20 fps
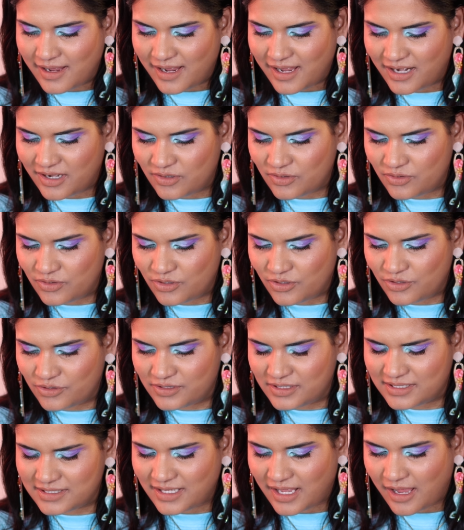I don't
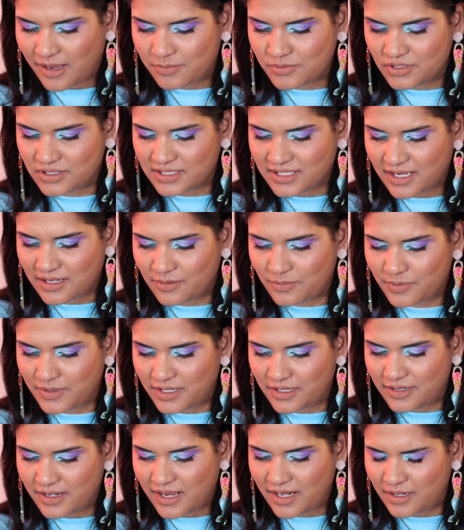know, this caption is kind of
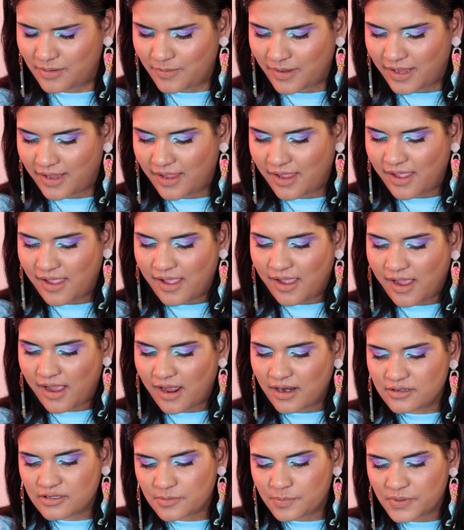weird. Anyway,
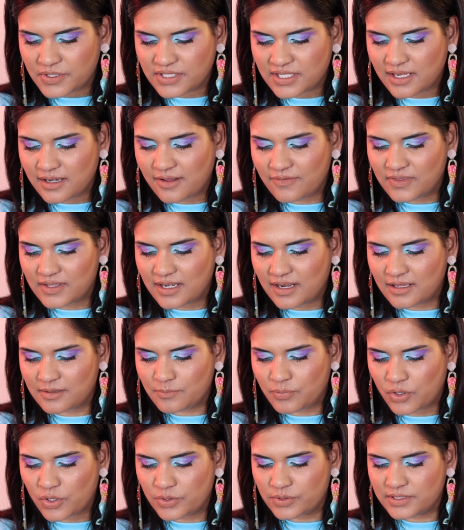one hundred percent of the
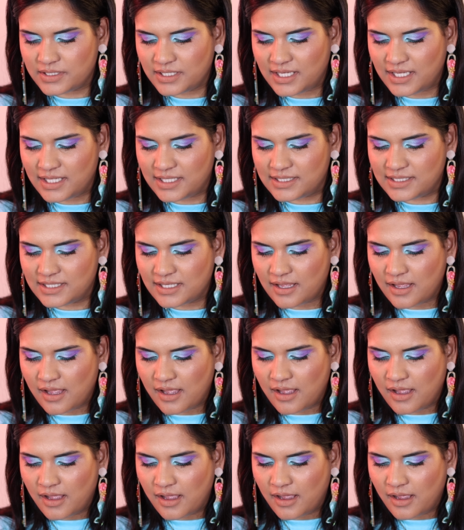net proceeds,
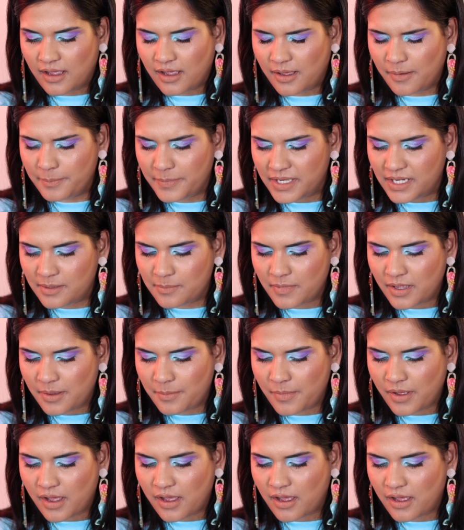a
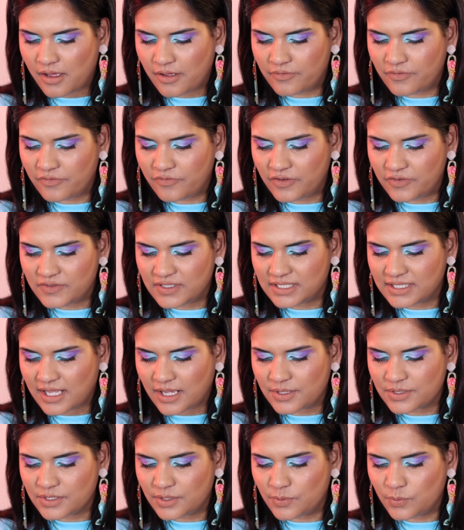minimum of fifty
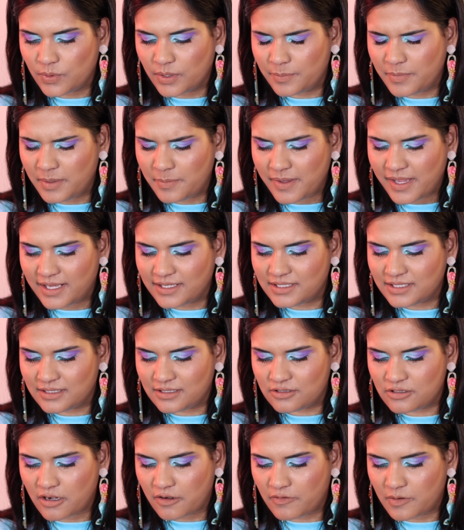thousand dollars will be made to
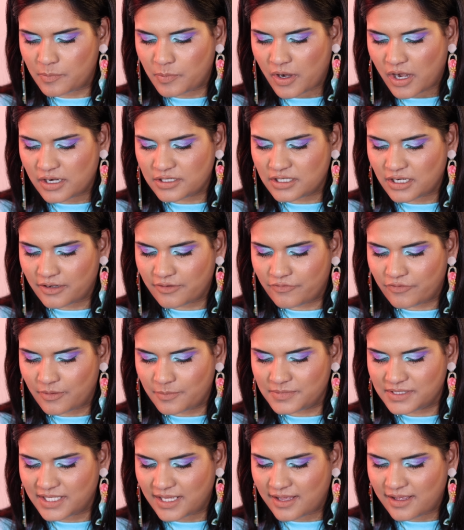the Trevor Project
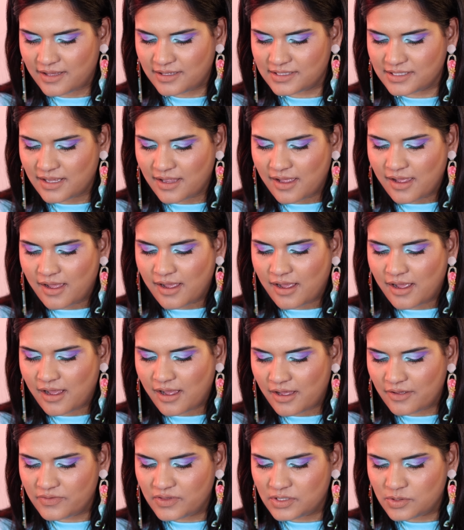from sales
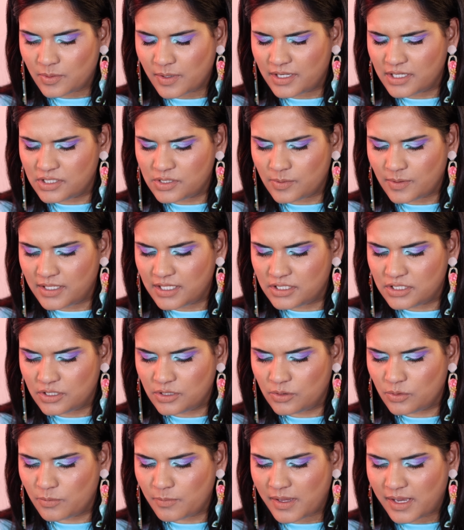of the twenty
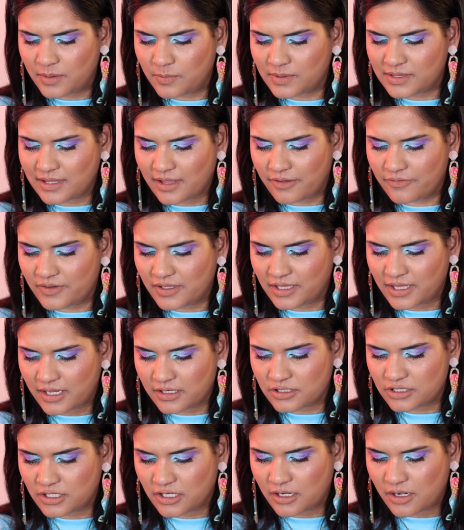twenty-two Made with Love
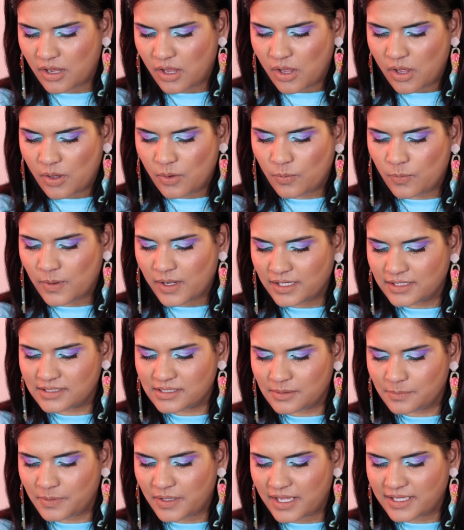collection while
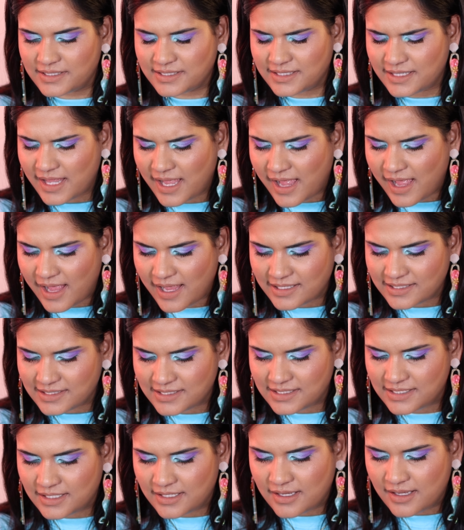supplies
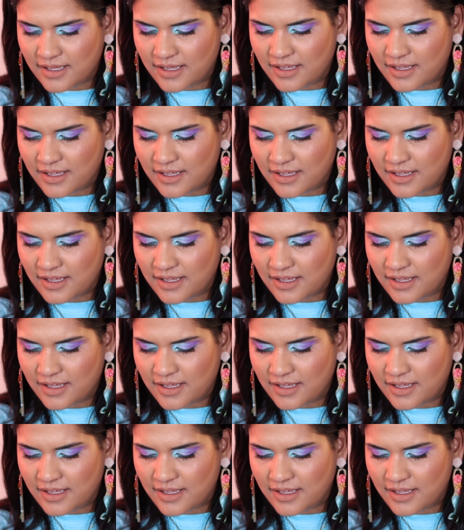last.